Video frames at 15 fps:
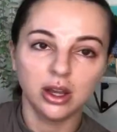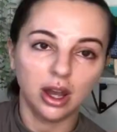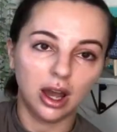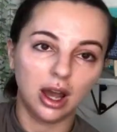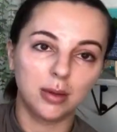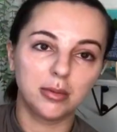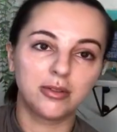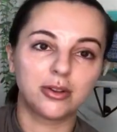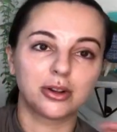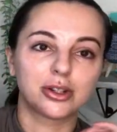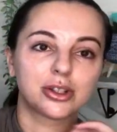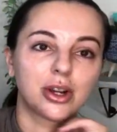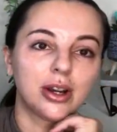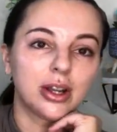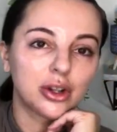um, if you're
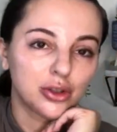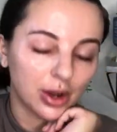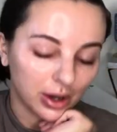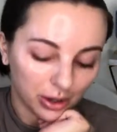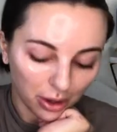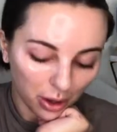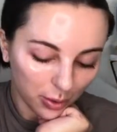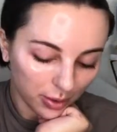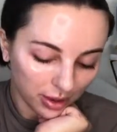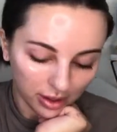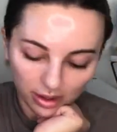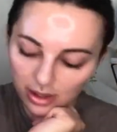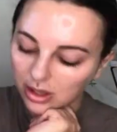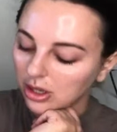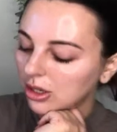starting
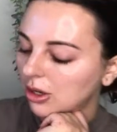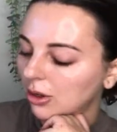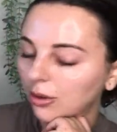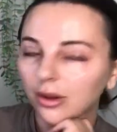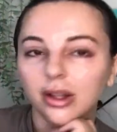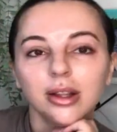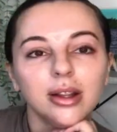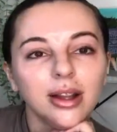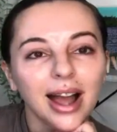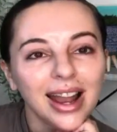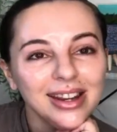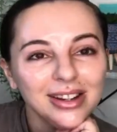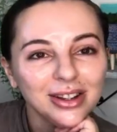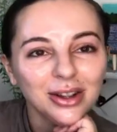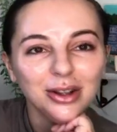tretinoin, you know, hi
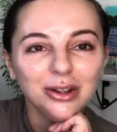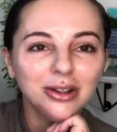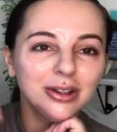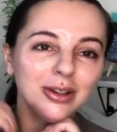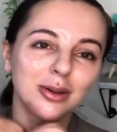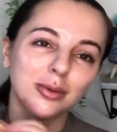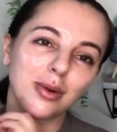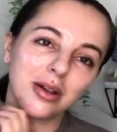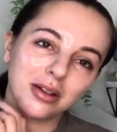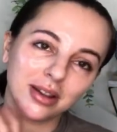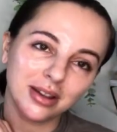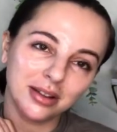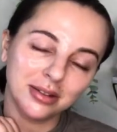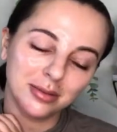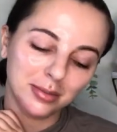Nicole,
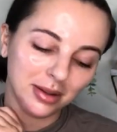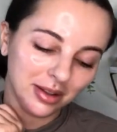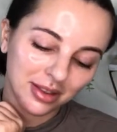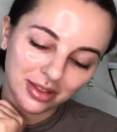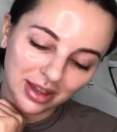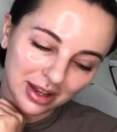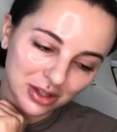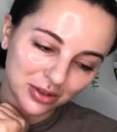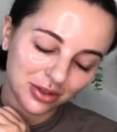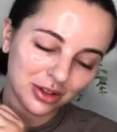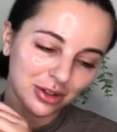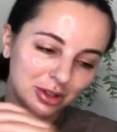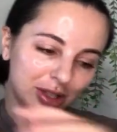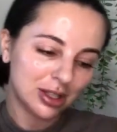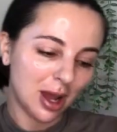welcome, thanks for
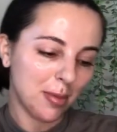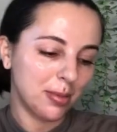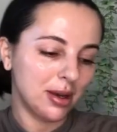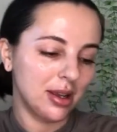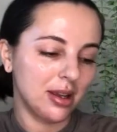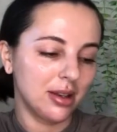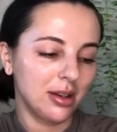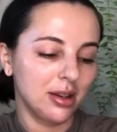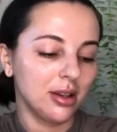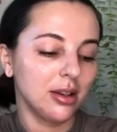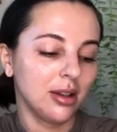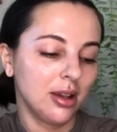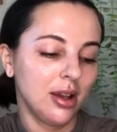stopping in.